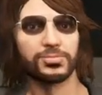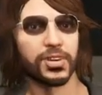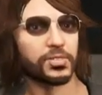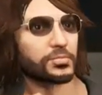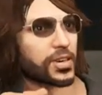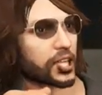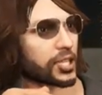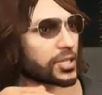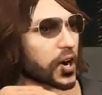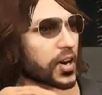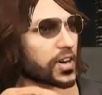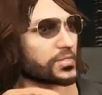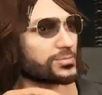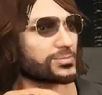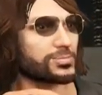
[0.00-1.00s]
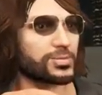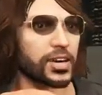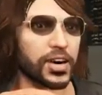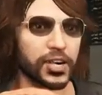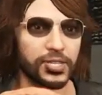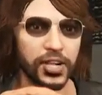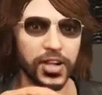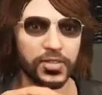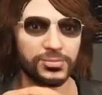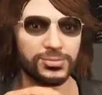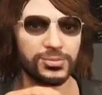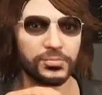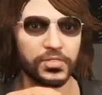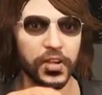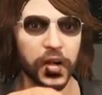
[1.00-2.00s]
and use that as a seed car
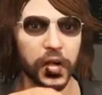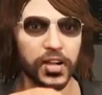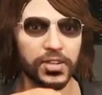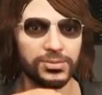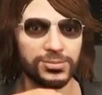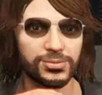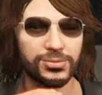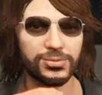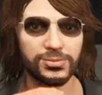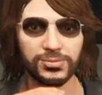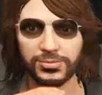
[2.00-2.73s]
so that we can